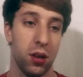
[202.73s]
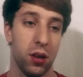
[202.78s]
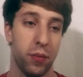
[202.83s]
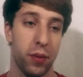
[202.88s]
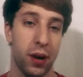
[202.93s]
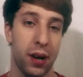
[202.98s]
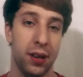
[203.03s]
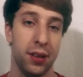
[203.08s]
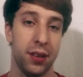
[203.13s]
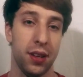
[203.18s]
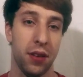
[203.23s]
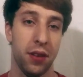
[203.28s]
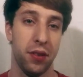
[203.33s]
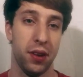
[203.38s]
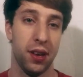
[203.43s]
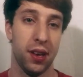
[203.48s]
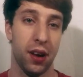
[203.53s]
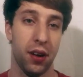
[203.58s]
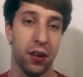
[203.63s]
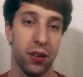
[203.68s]
Why is every
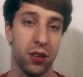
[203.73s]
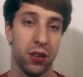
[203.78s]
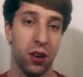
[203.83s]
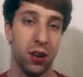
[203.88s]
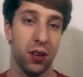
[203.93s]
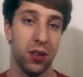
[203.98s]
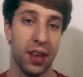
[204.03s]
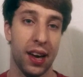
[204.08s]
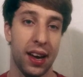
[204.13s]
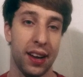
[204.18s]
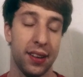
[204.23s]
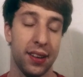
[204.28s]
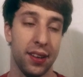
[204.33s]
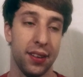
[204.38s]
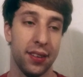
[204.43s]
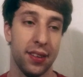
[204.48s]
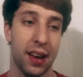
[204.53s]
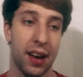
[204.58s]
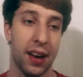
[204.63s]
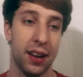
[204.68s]
character
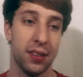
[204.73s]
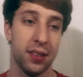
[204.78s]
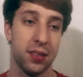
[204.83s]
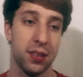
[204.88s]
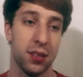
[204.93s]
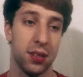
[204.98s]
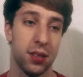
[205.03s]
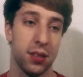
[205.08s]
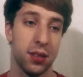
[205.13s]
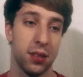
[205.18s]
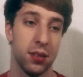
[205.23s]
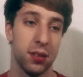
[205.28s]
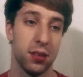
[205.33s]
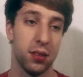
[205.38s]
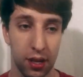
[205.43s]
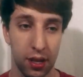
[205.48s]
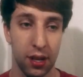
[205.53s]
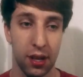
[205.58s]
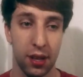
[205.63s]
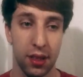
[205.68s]
that's
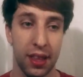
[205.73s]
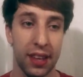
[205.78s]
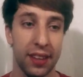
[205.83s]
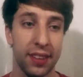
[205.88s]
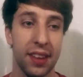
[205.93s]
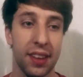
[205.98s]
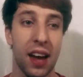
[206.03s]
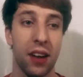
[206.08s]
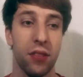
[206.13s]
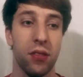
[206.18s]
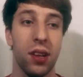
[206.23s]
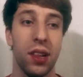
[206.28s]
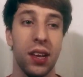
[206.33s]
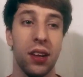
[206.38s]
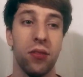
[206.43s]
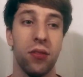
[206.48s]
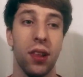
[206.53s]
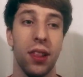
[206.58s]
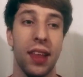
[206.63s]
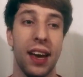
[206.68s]
not really
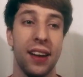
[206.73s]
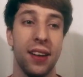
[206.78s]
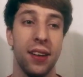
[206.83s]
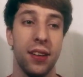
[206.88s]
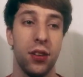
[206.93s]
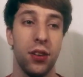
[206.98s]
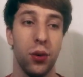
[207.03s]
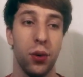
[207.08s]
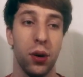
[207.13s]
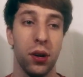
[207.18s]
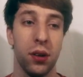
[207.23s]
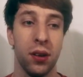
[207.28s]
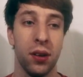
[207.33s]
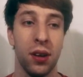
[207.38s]
related to